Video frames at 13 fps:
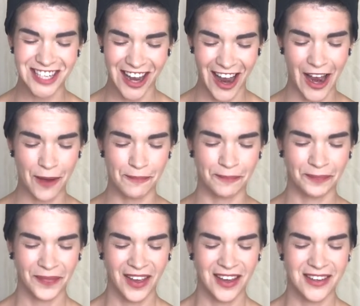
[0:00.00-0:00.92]
time
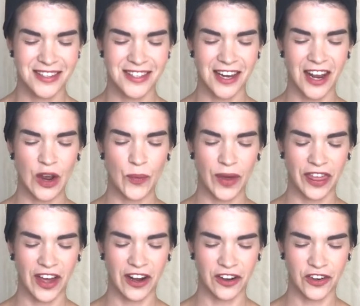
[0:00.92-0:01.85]
sitting with
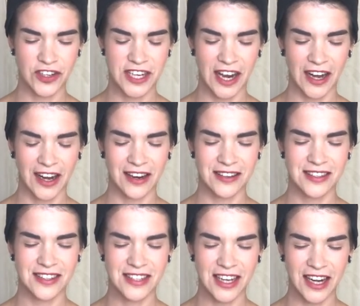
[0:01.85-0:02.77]
that understanding,
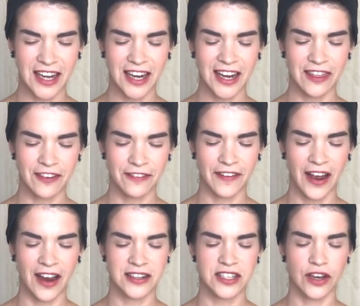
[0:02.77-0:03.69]
sitting in the
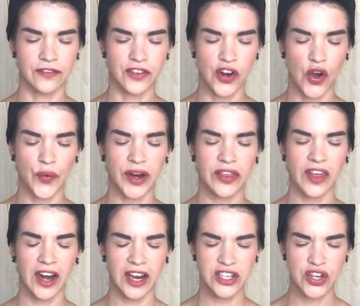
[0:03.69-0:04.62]
fact of knowing
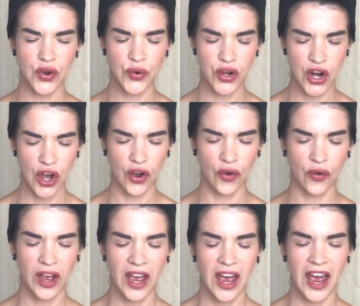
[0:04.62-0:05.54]
that I don't
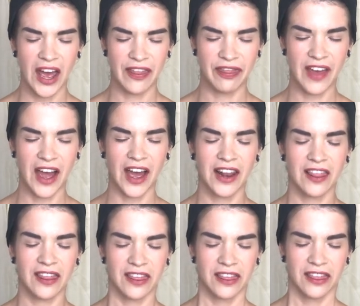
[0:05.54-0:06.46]
know, and that
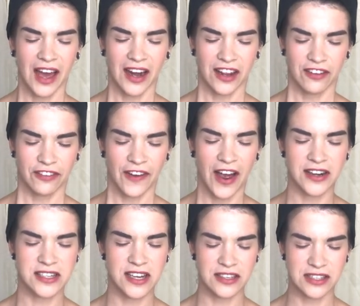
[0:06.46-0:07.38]
that in
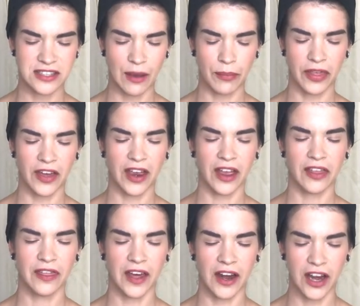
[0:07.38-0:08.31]
fact is something
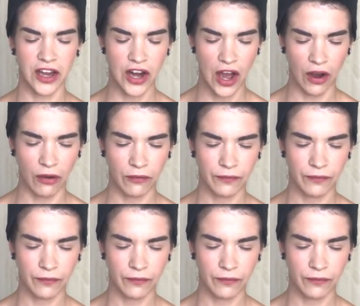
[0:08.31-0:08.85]
that I know.